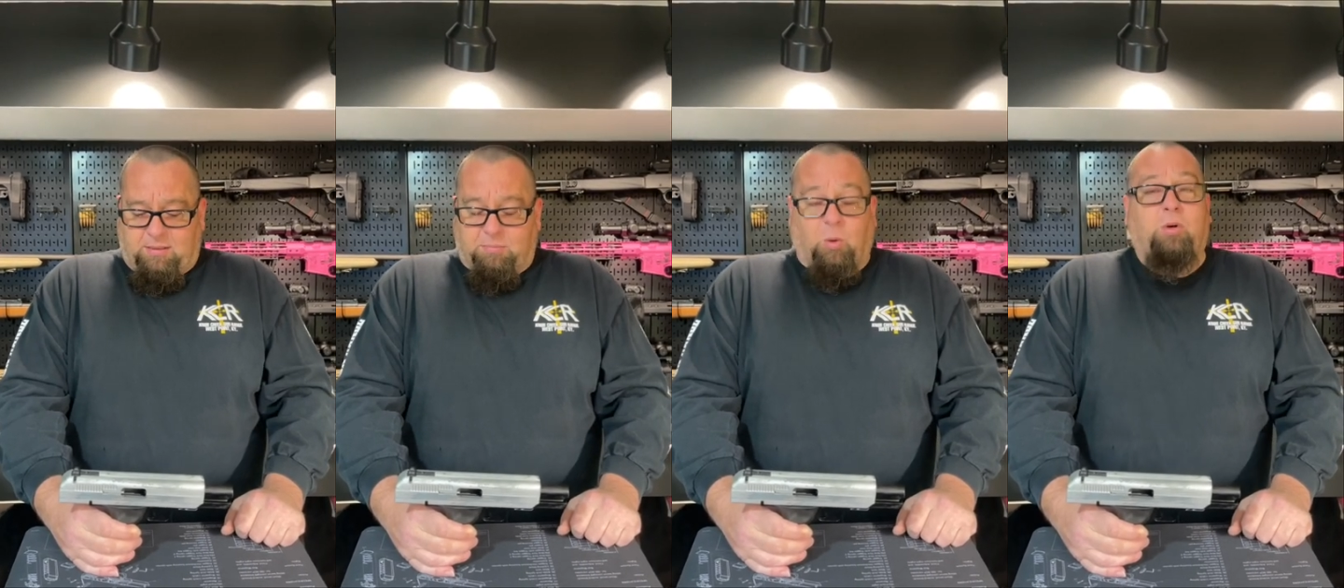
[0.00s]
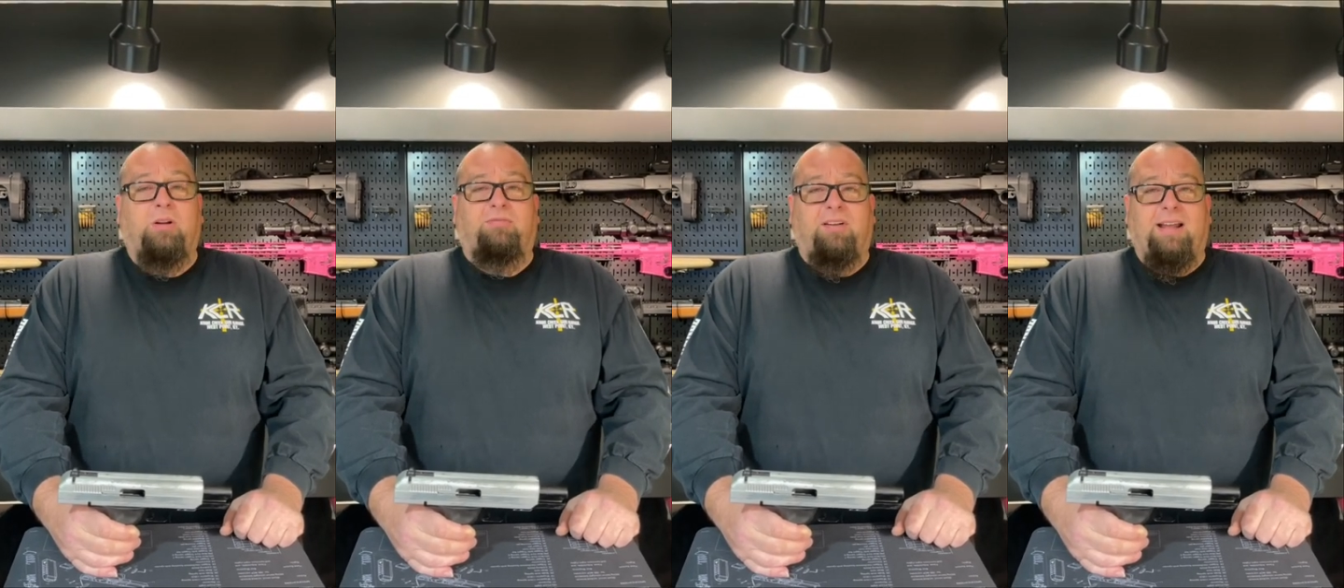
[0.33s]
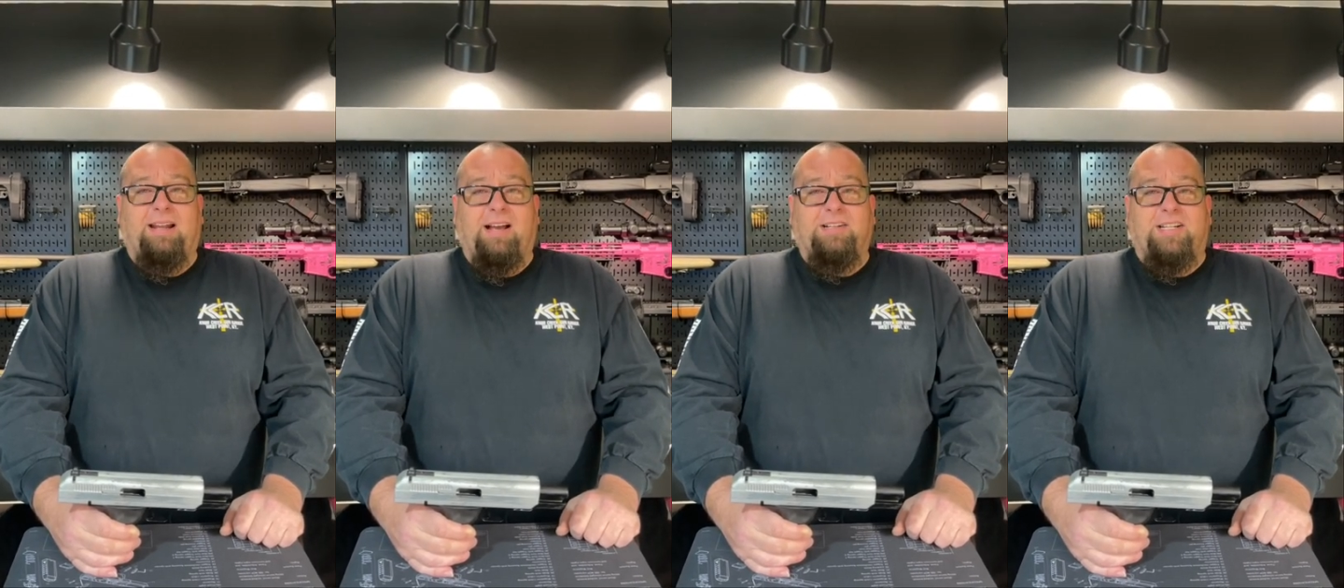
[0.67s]
But we're going to
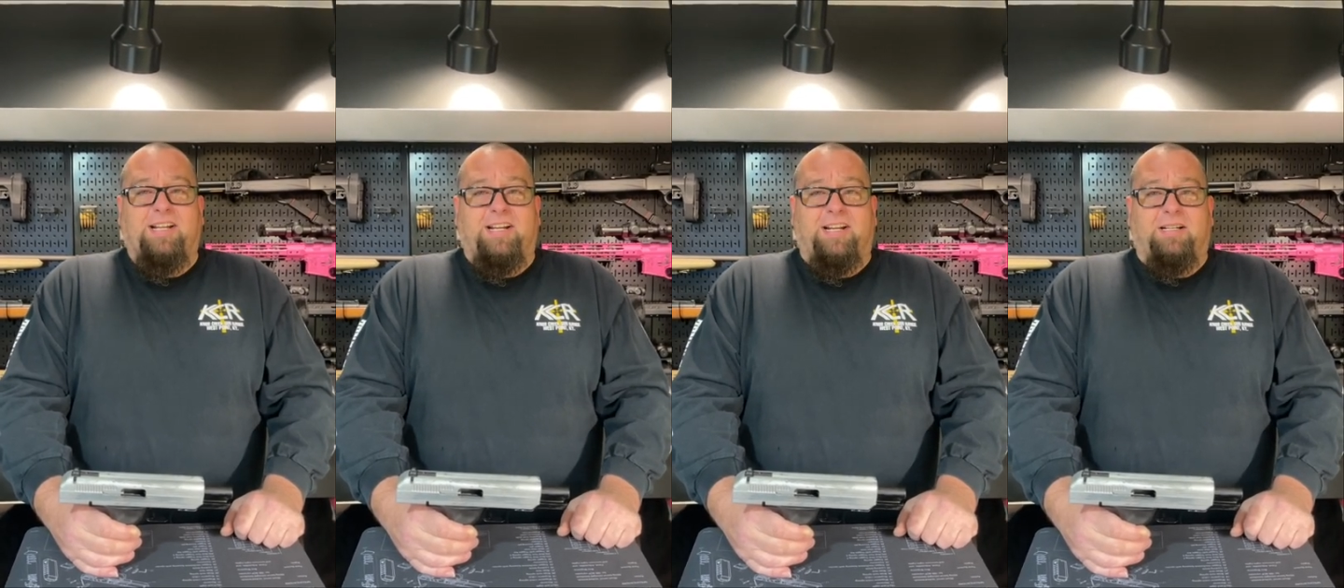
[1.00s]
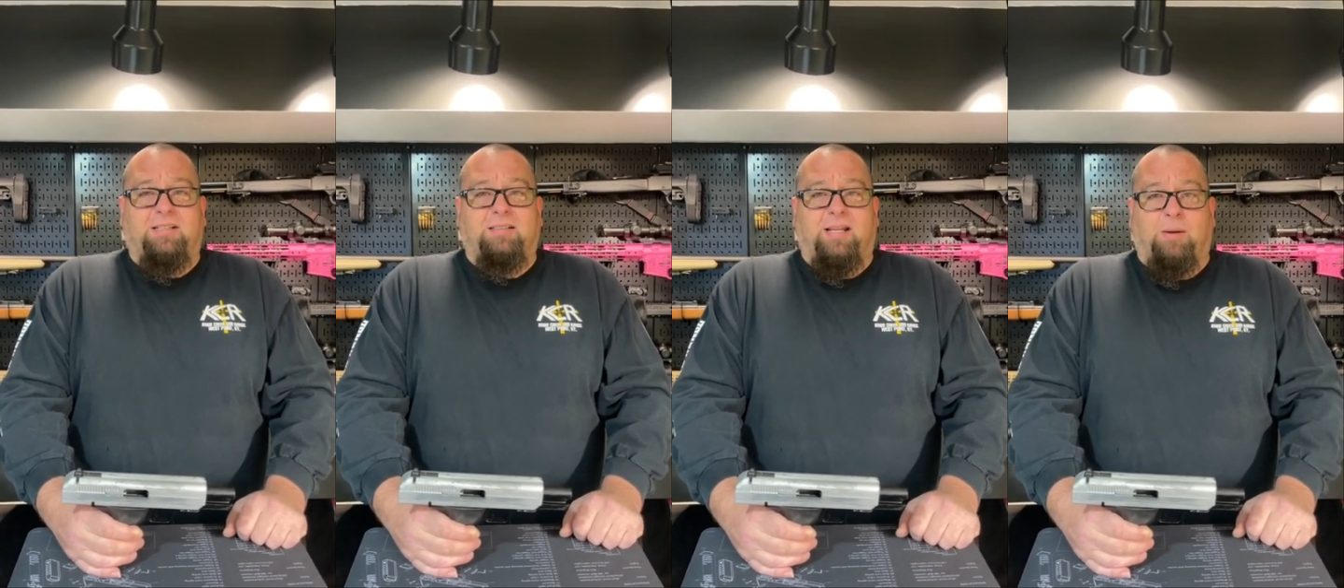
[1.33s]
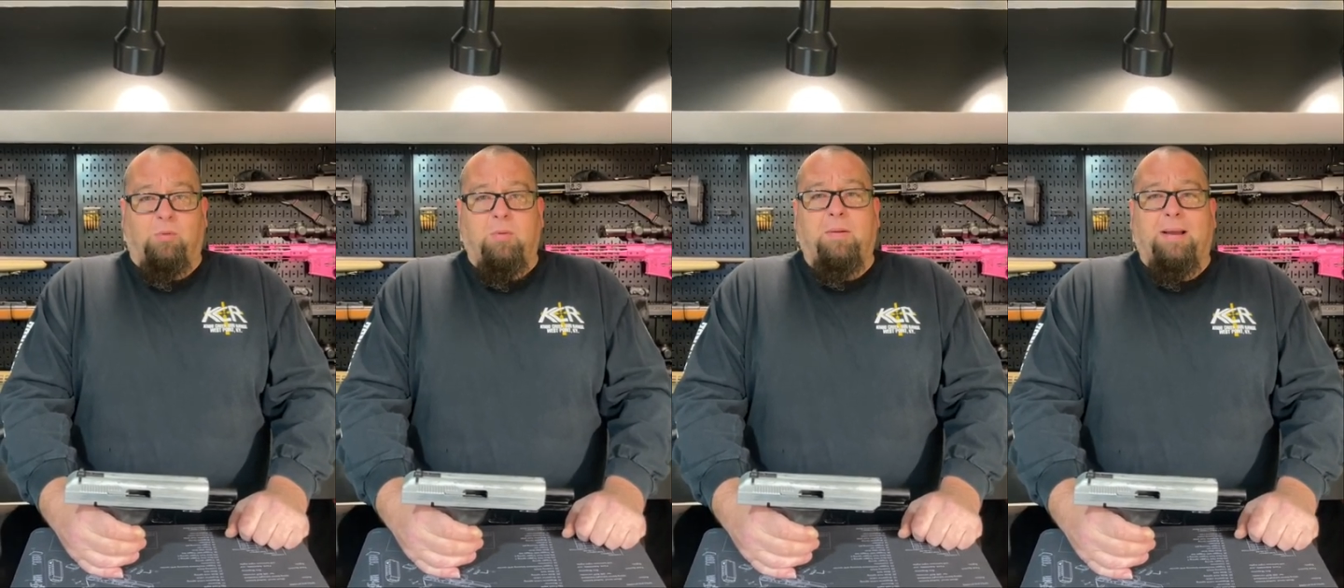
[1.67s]
find out today, and
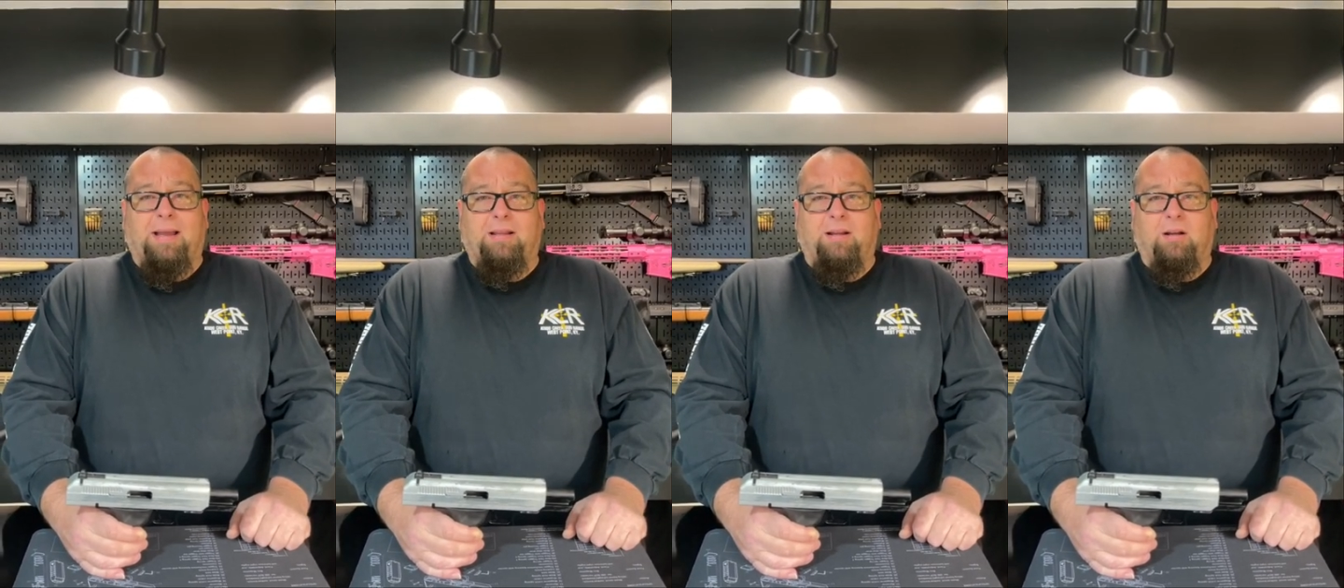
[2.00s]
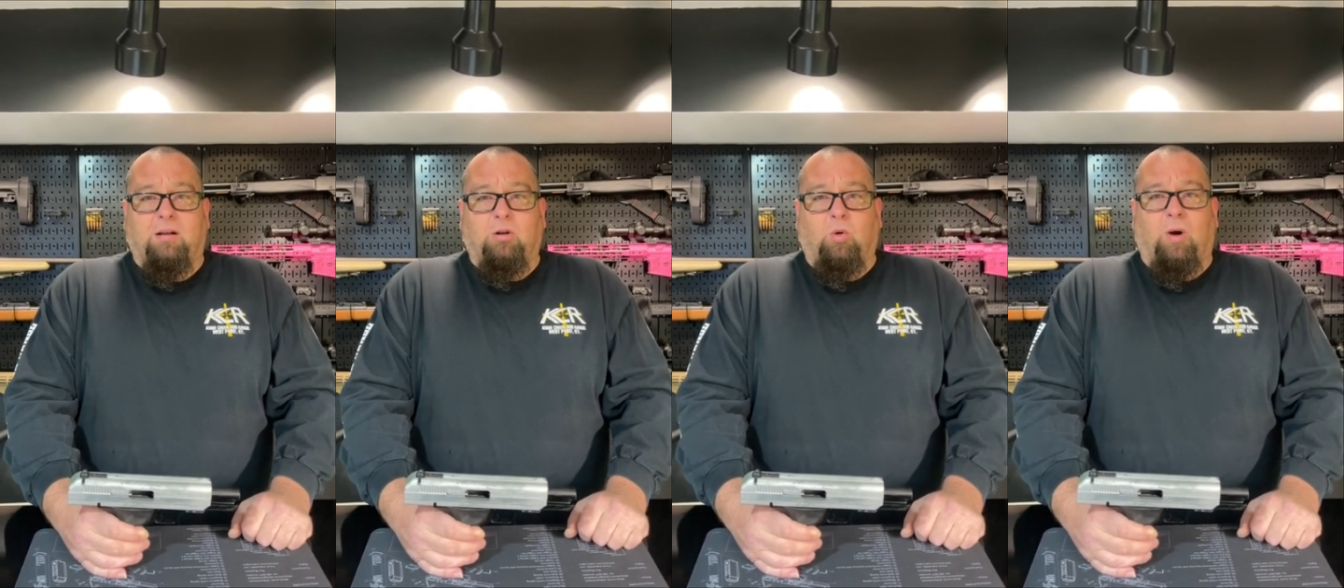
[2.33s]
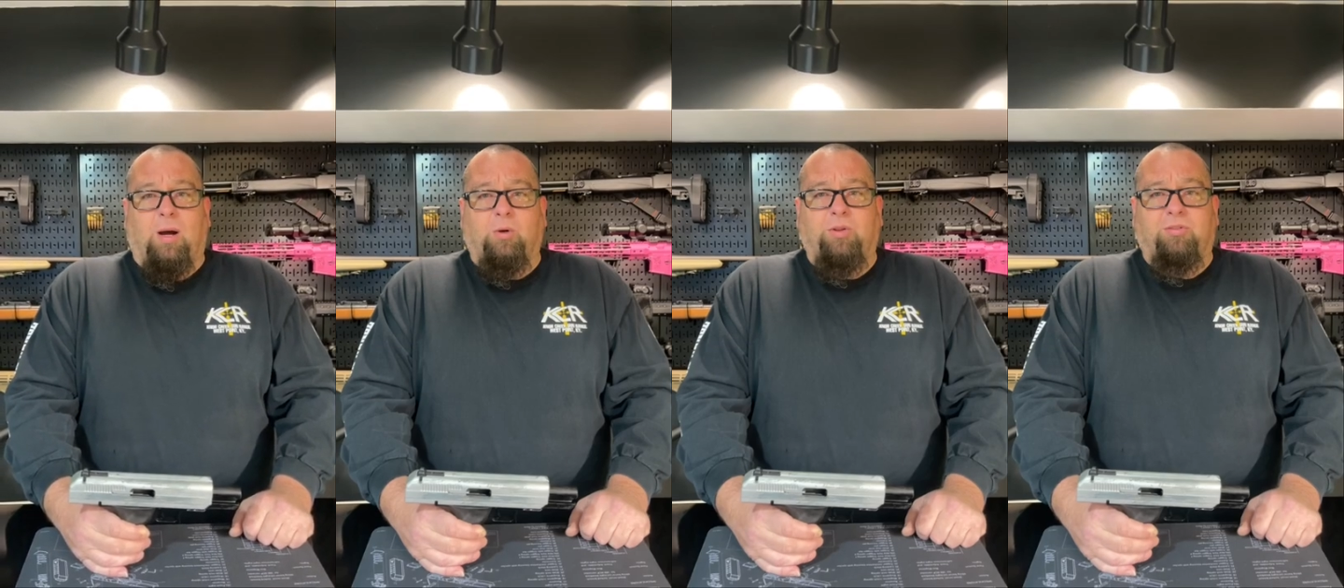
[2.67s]
we'll be back here in a little
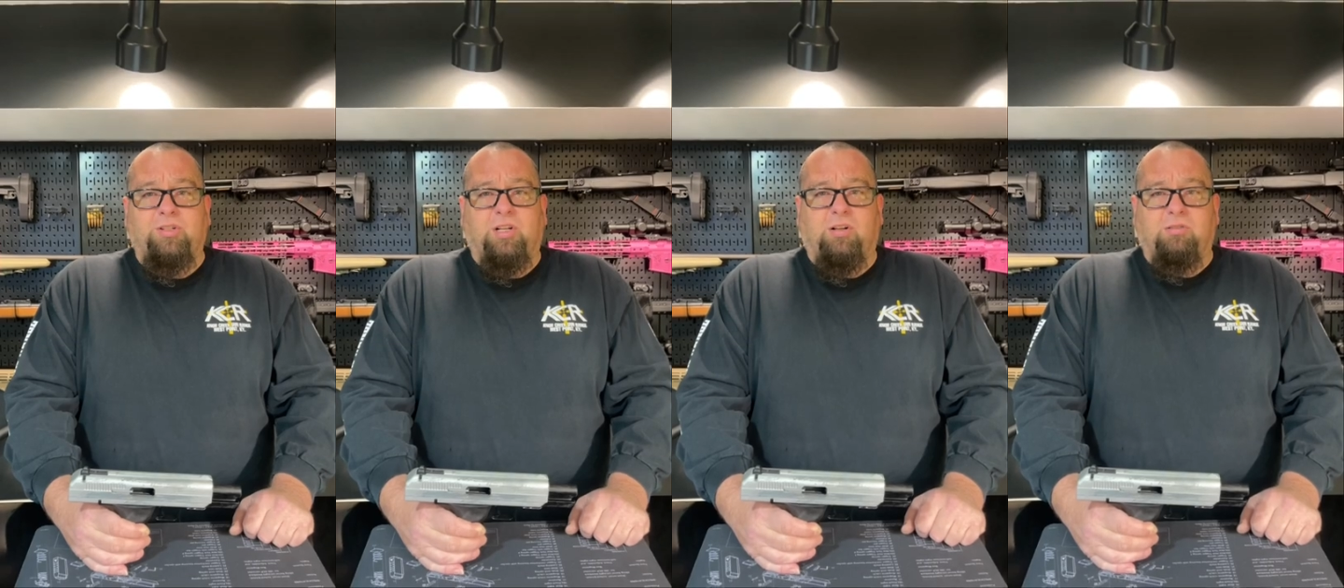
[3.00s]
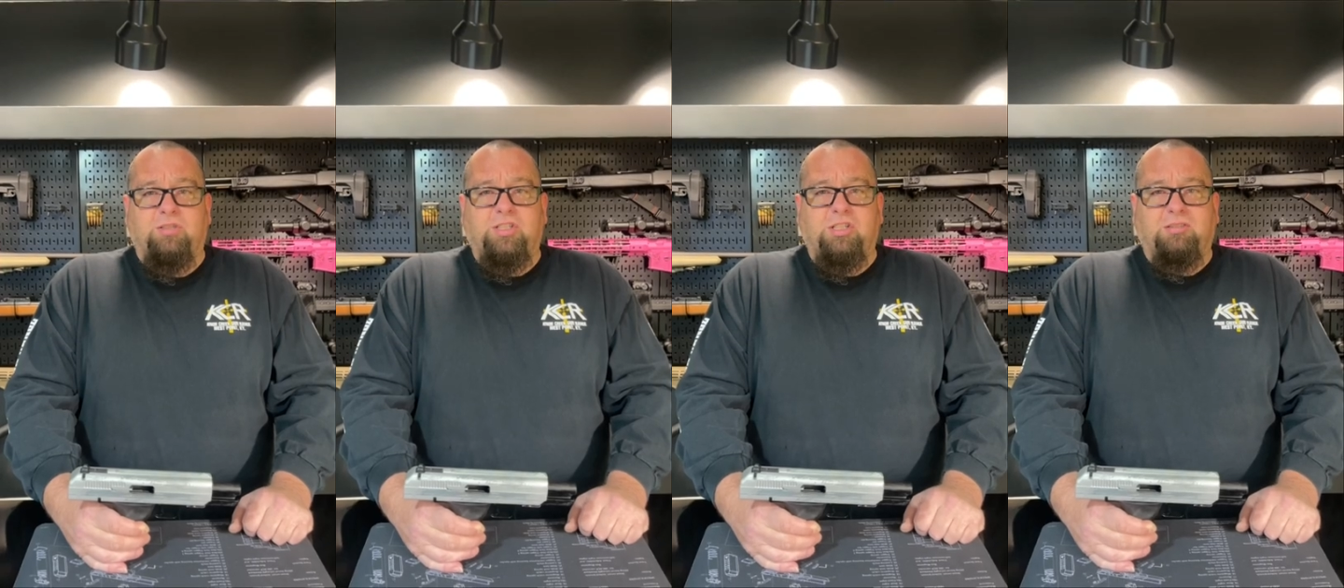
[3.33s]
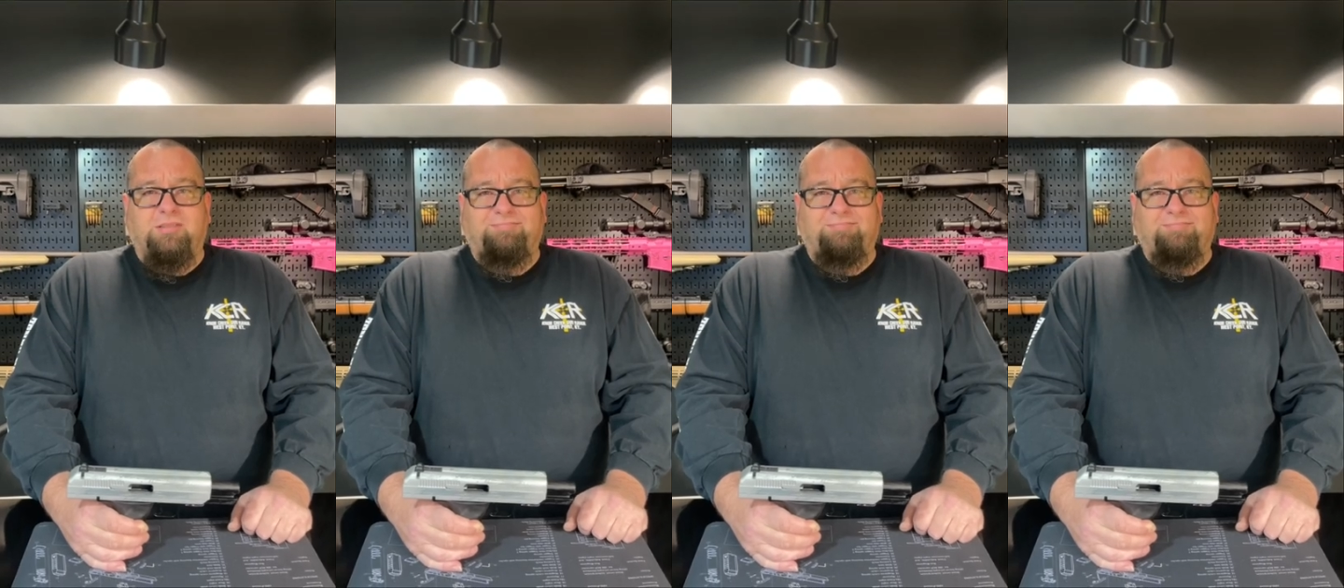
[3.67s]
while with the results.